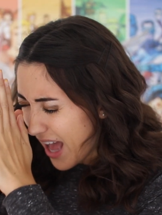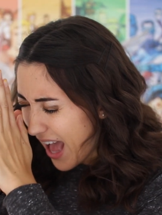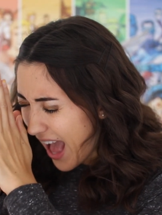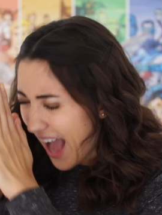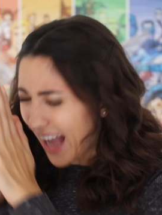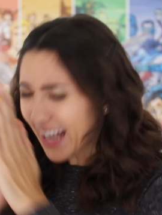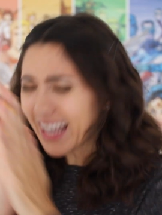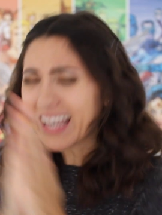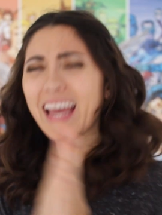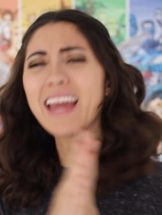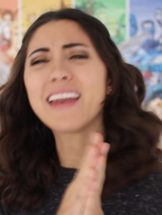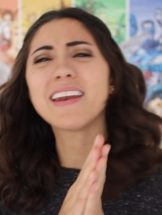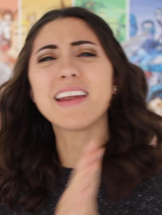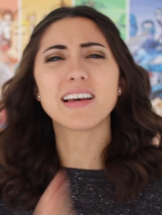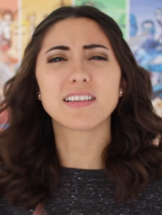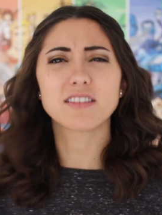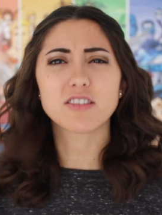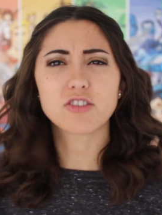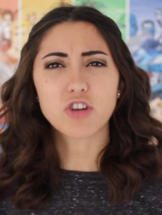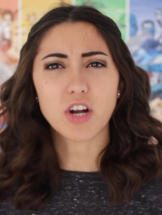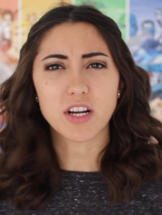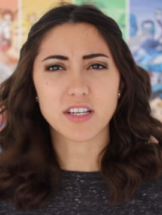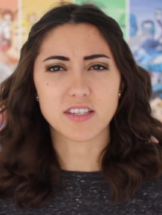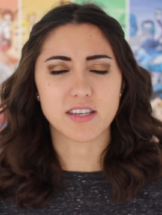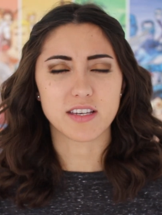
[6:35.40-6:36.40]
I cannot
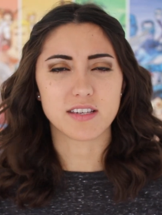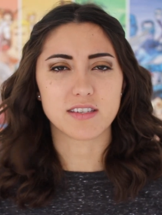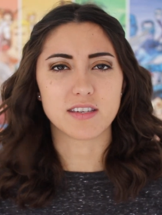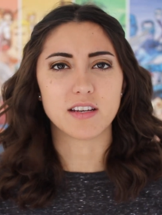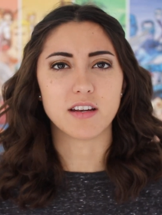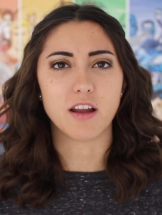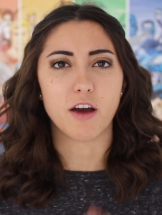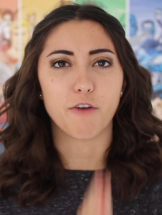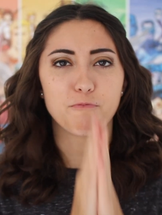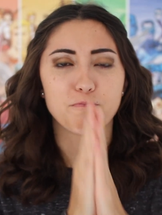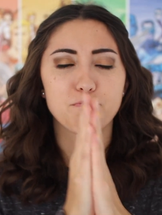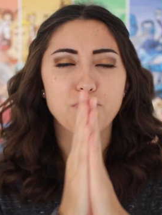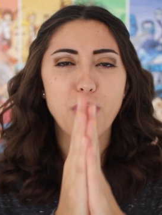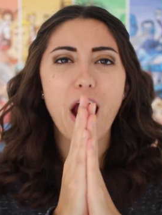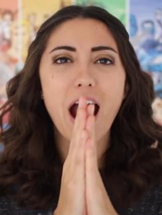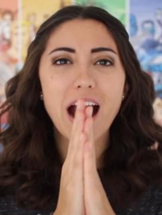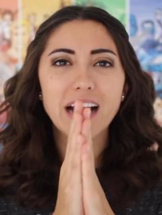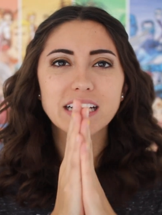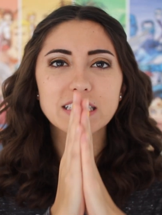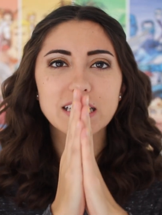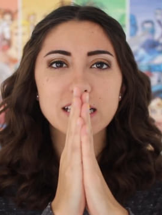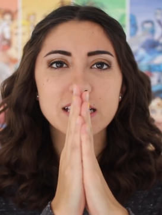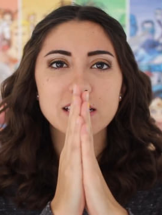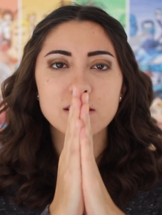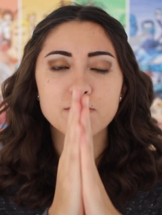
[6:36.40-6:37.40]
stress this enough.
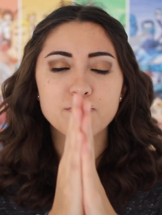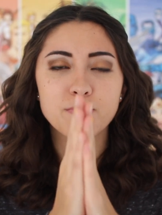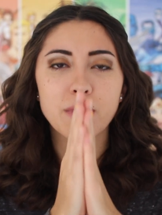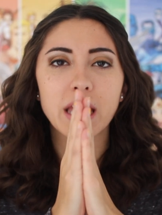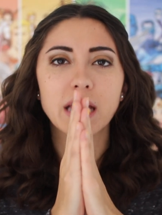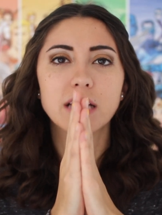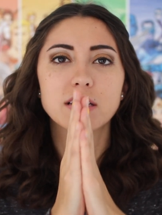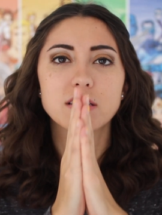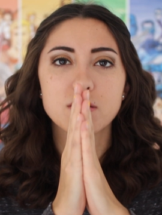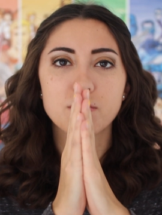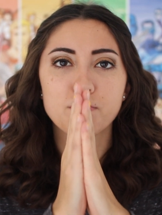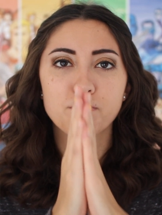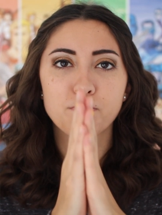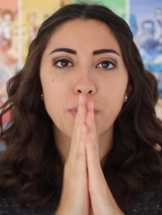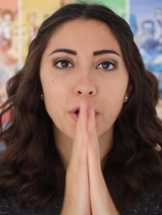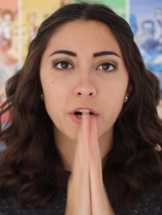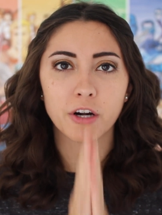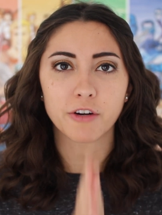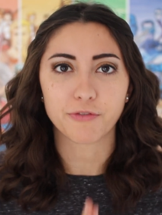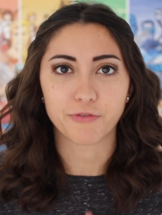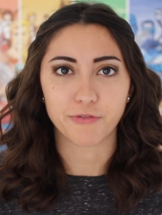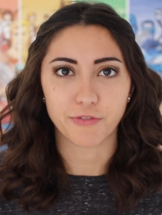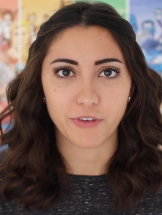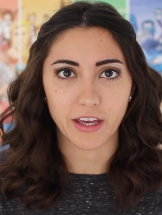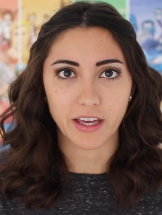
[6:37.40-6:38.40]
Practice makes
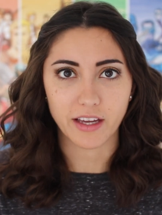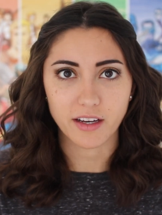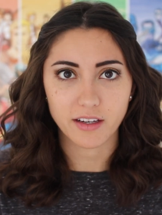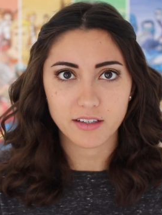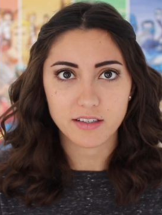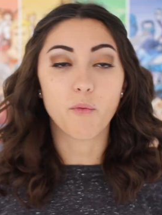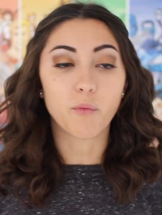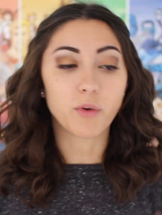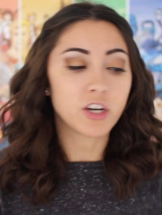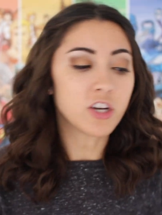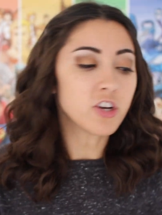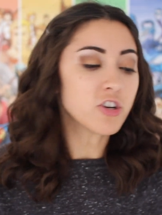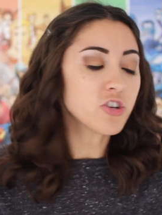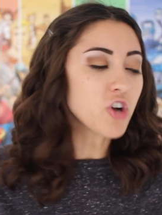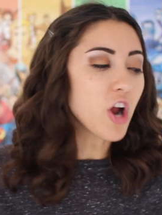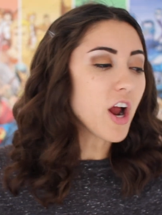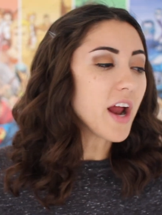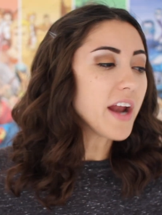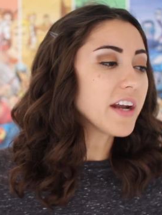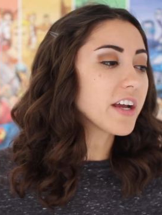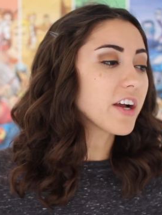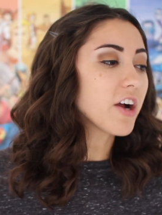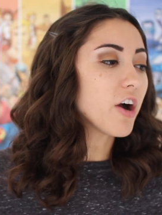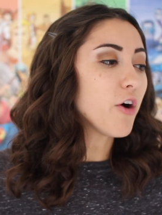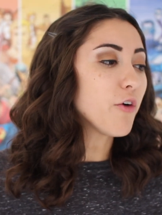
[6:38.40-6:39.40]
perfect. When you're
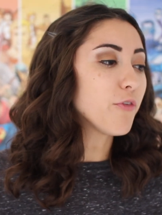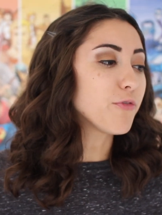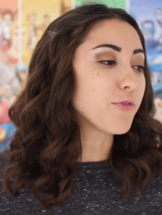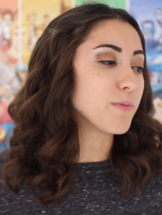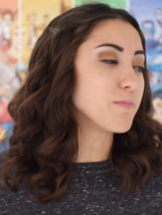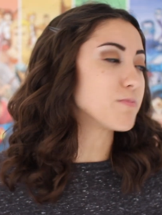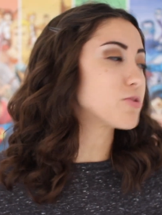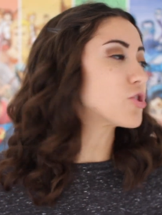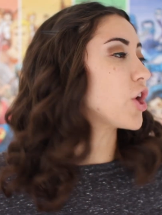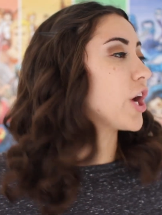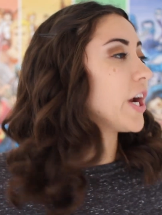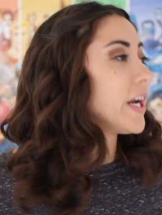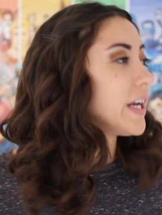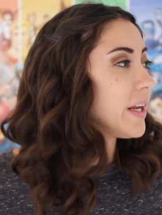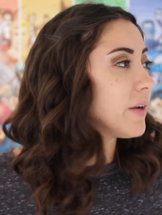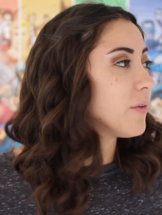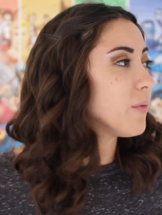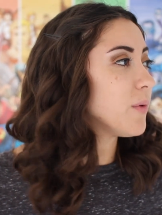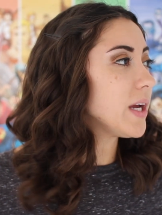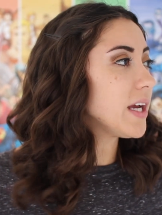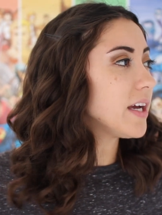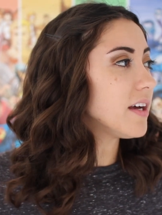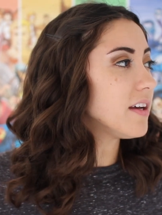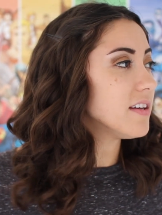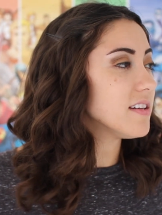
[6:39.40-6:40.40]
trying to go from training
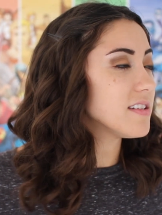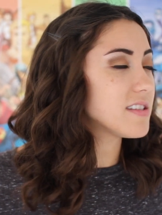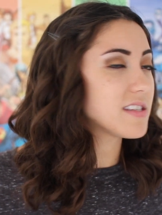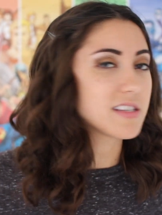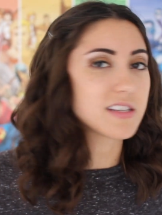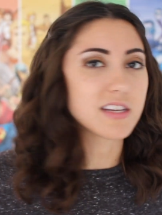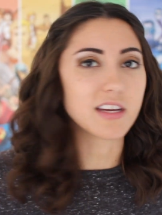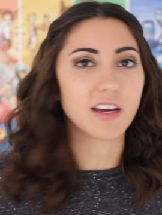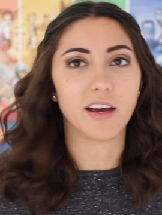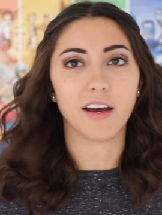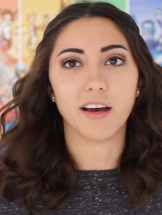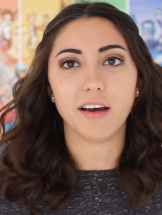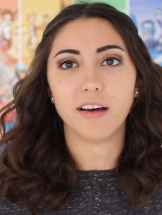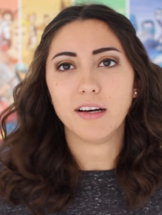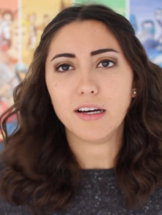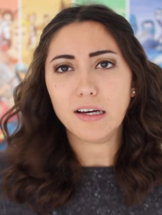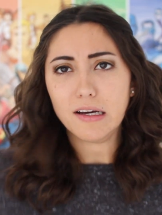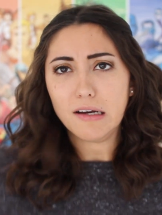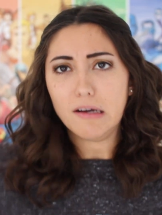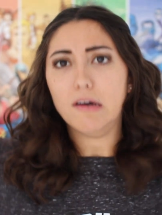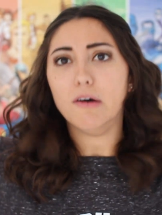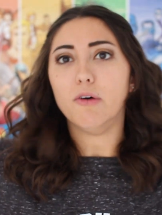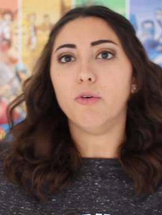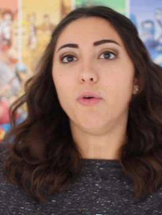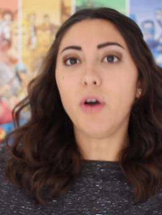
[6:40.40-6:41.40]
wheels to
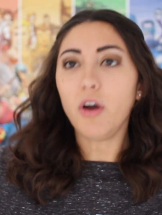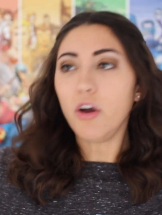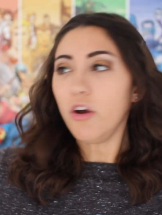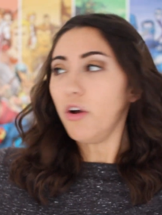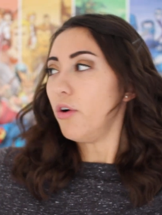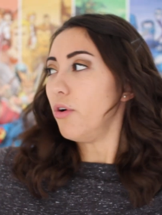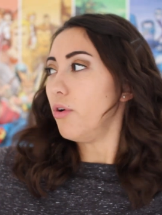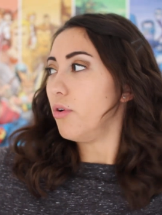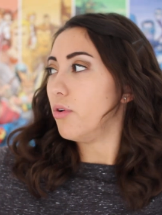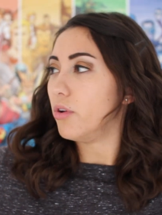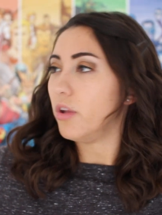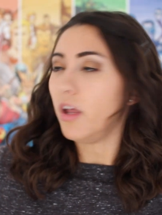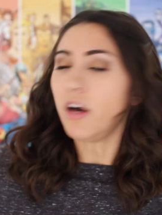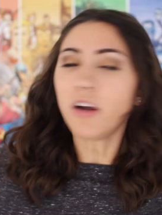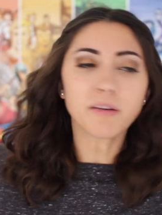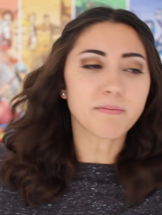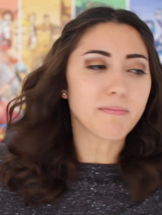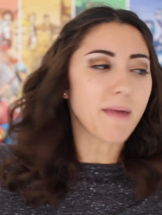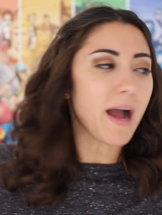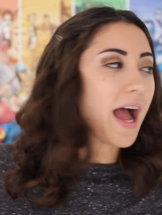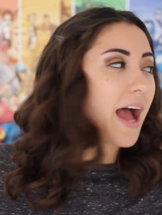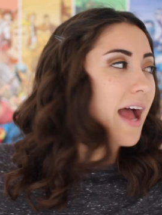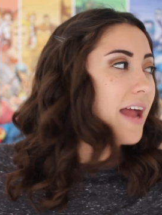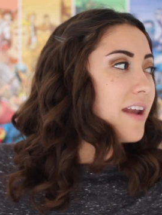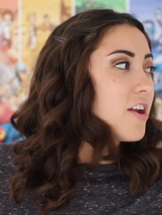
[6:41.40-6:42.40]
woo! Look,
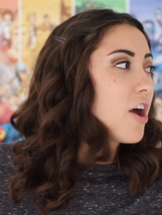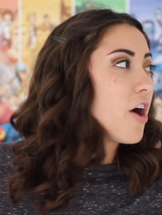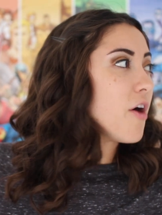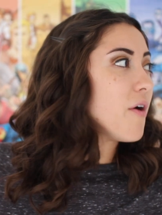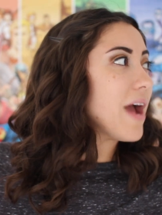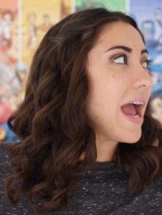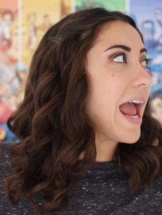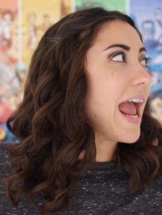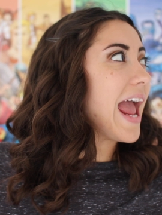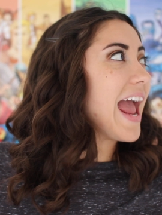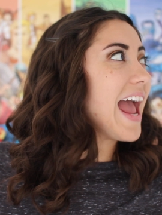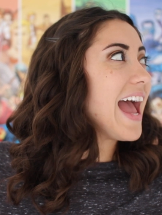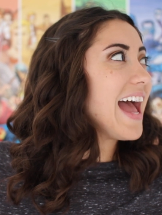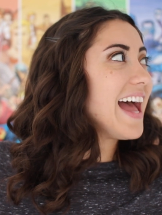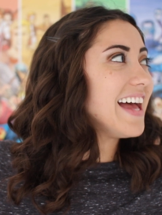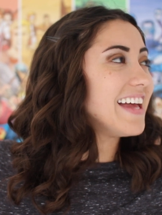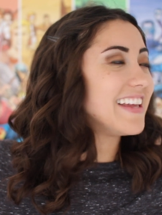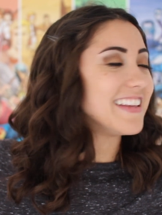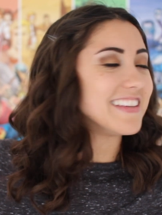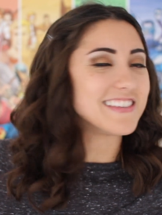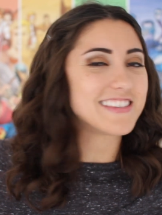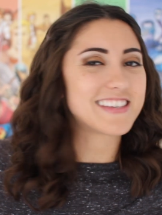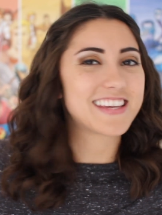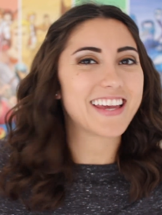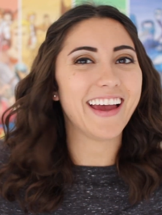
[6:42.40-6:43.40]
mine, no
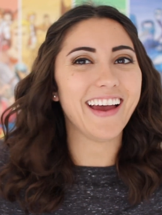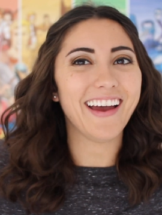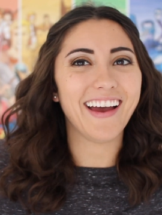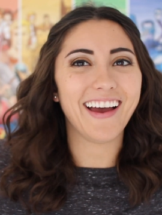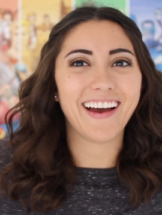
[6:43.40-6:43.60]
hands!